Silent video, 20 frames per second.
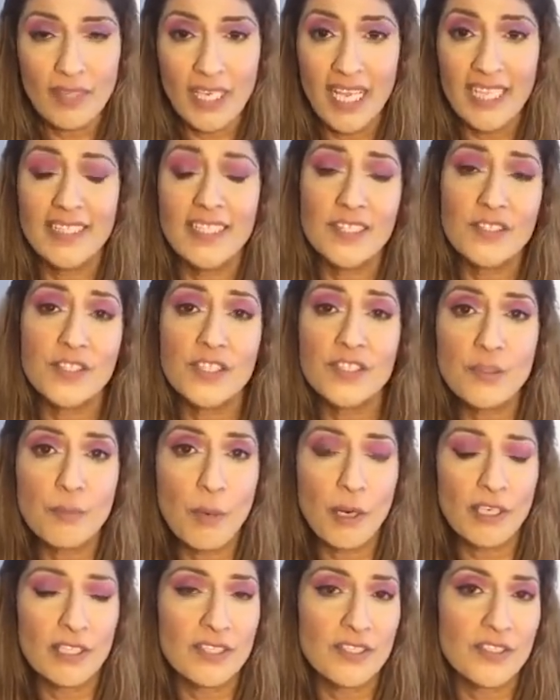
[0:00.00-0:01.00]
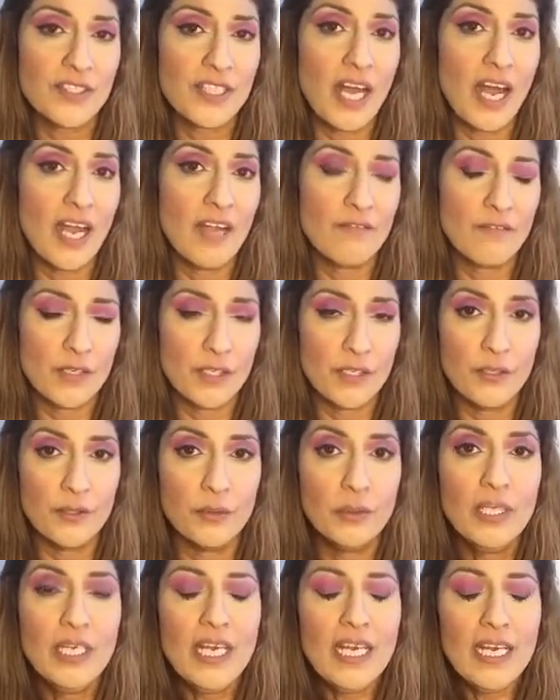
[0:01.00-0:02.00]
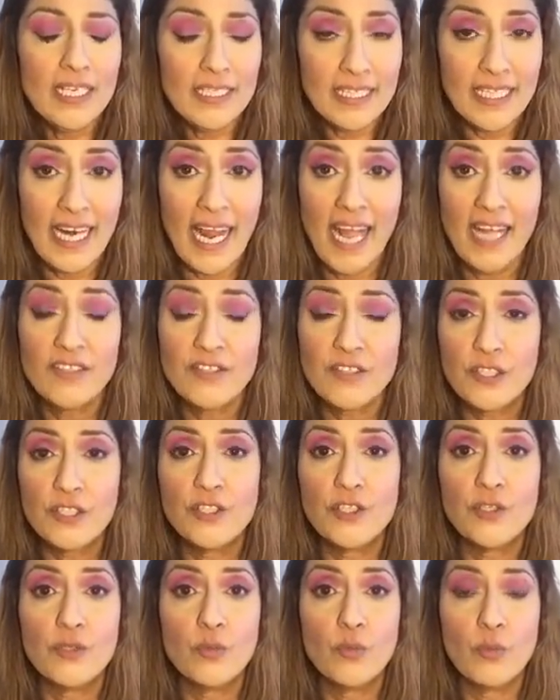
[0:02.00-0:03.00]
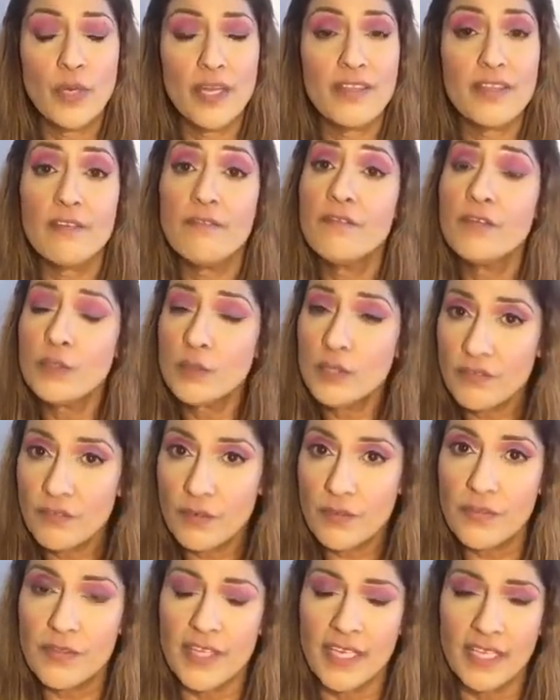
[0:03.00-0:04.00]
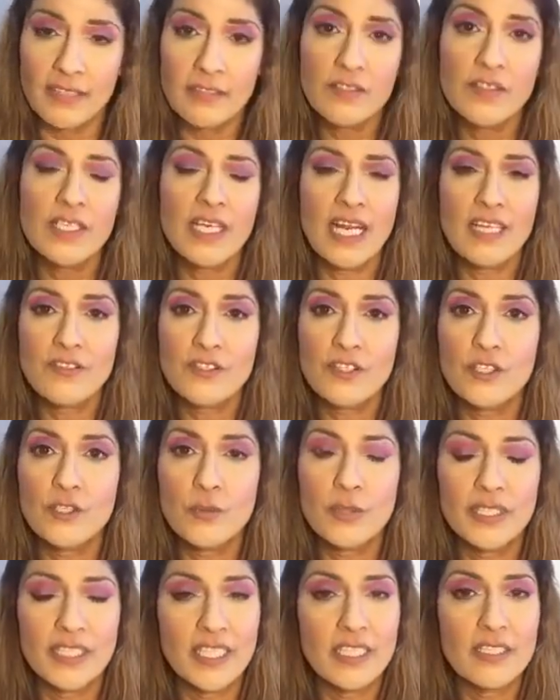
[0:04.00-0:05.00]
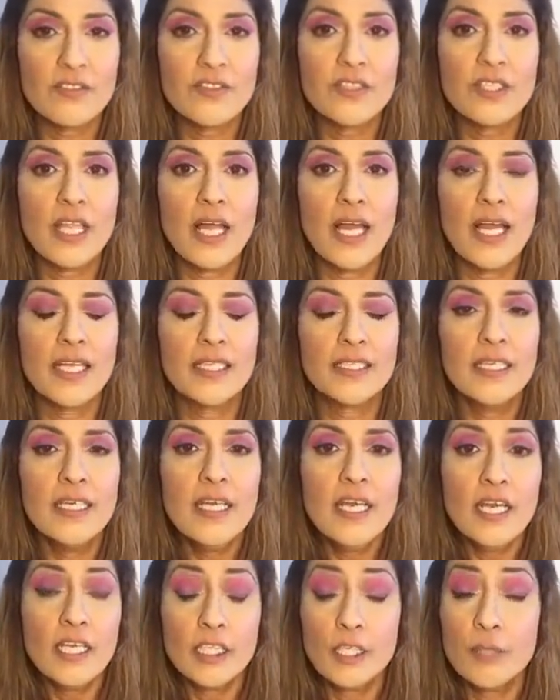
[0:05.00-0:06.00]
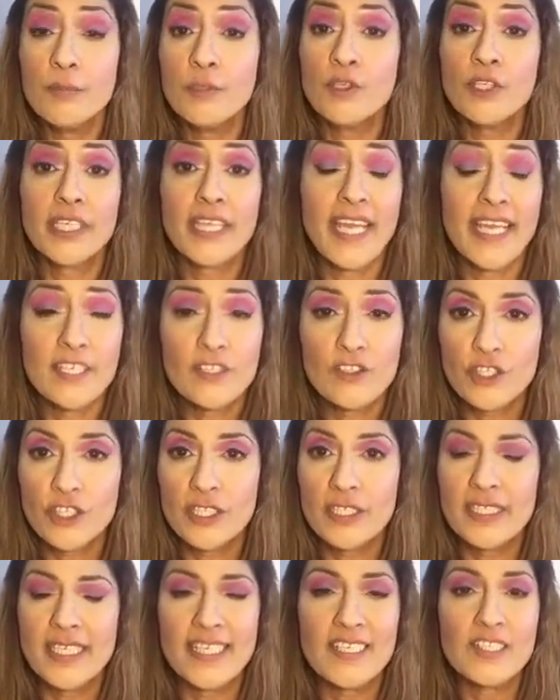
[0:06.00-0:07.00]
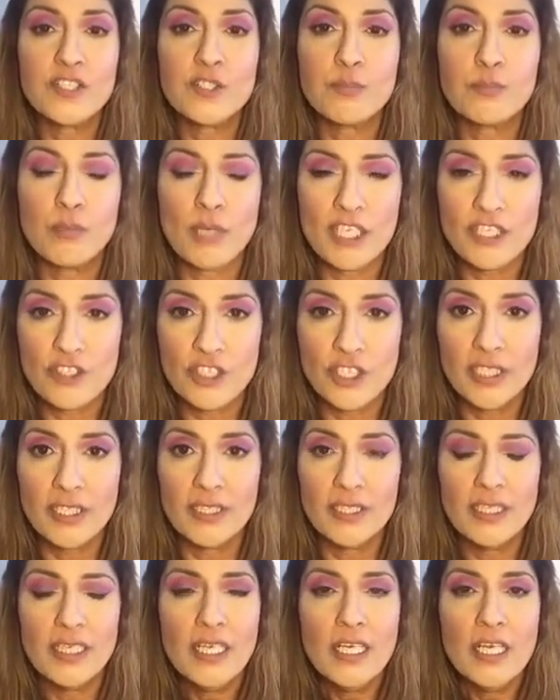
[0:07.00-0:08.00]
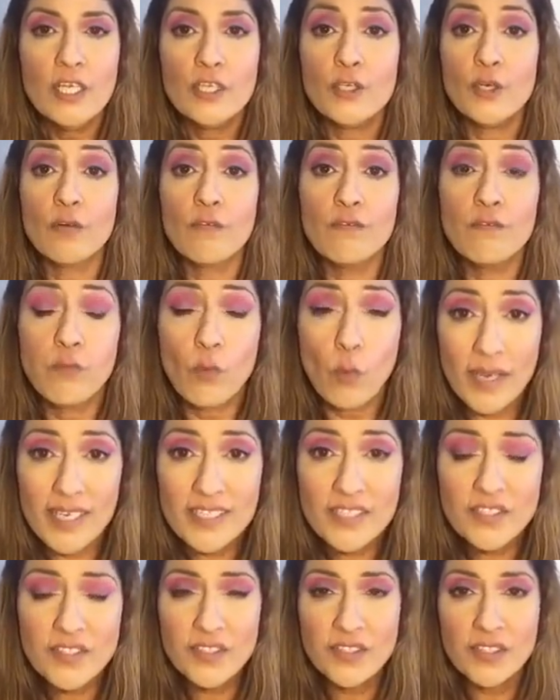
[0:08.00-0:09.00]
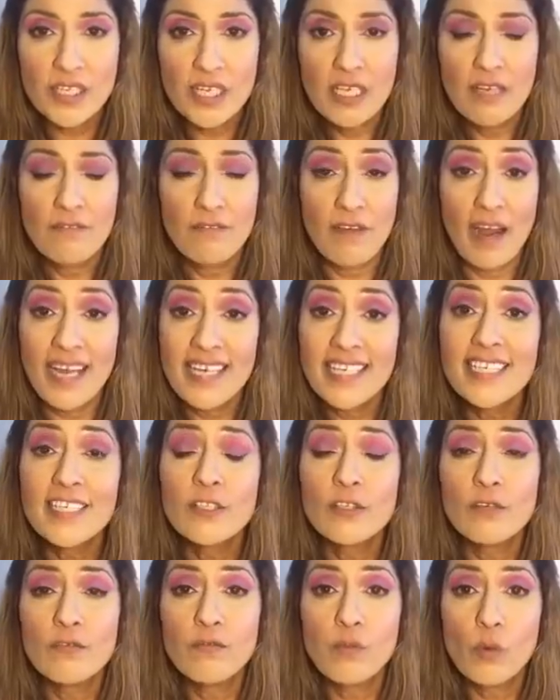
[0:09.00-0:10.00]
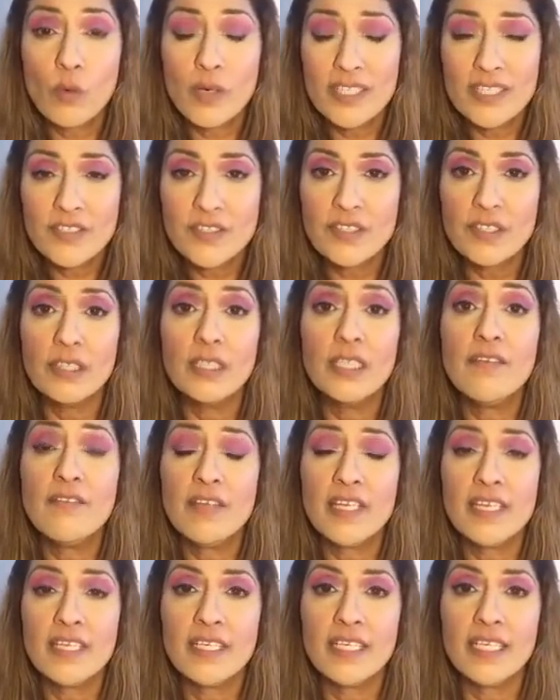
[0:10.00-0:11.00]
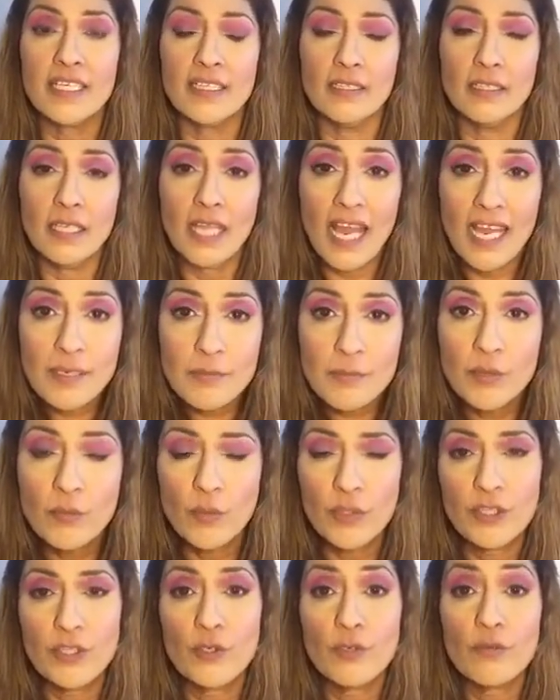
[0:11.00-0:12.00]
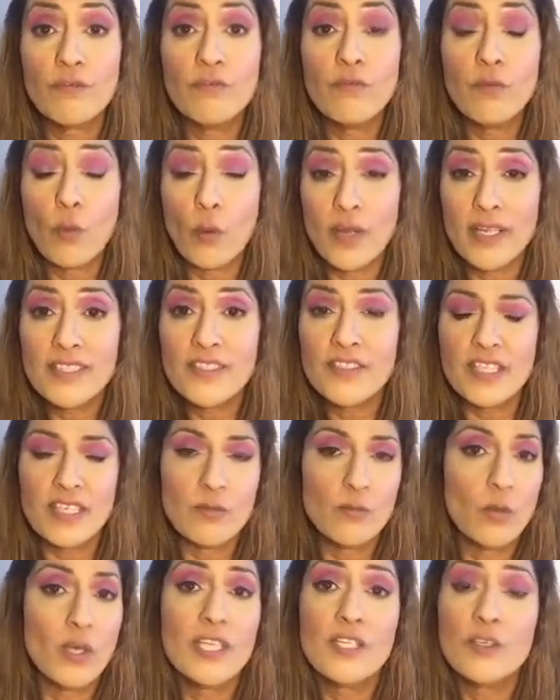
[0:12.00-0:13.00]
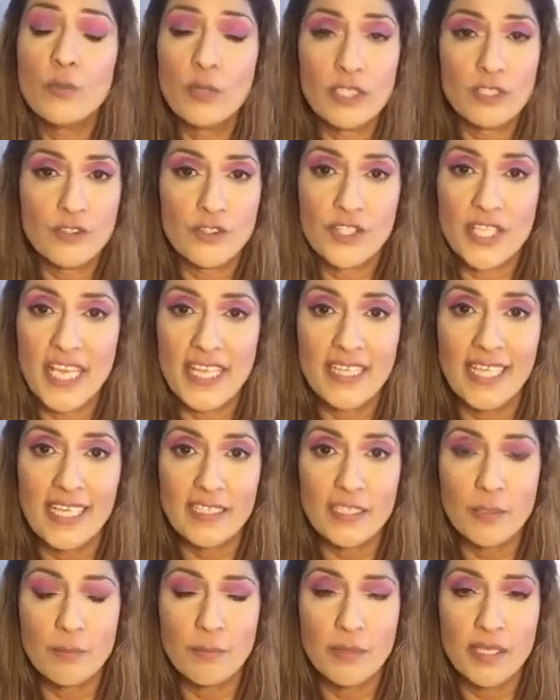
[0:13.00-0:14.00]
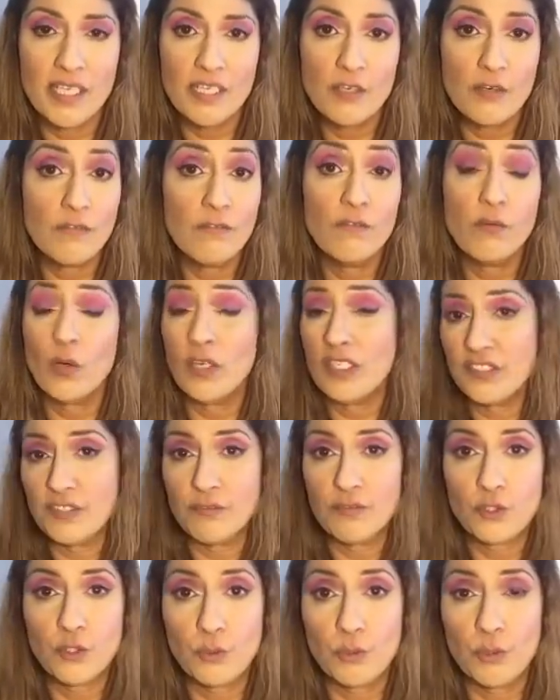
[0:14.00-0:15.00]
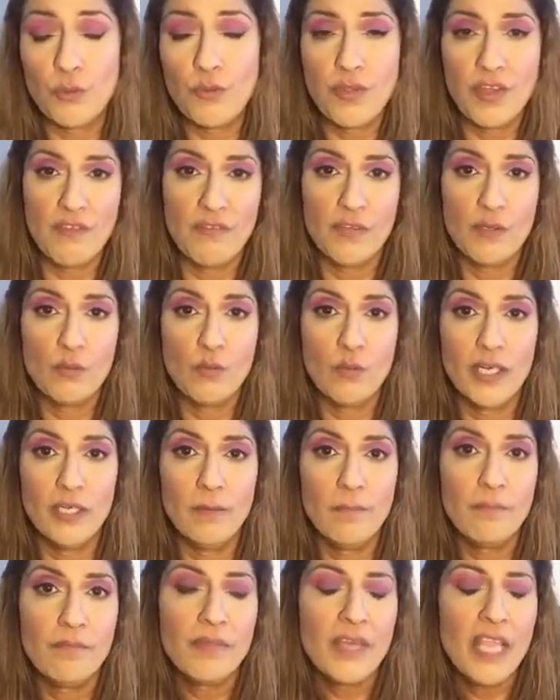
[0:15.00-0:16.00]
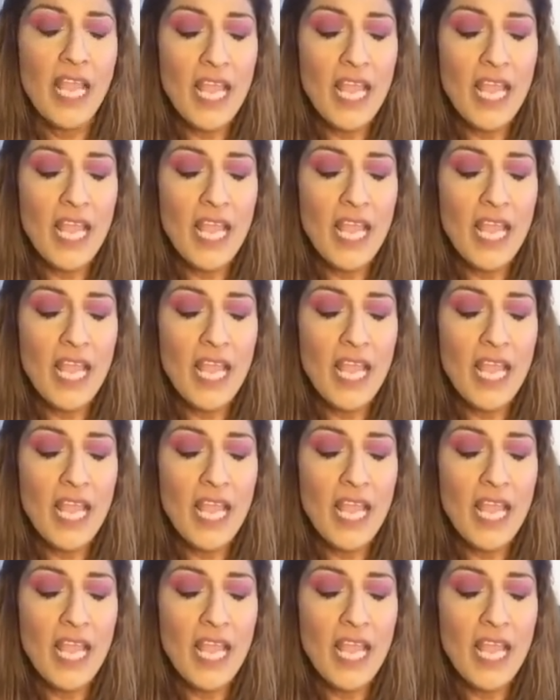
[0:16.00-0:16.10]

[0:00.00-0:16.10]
And this is a part of the sky for you that has to do with a few different things. It has to do with things like communication, expression, your voice, finding your voice, living in alignment with your voice and what you understand that to be, your voice of truth, if you will.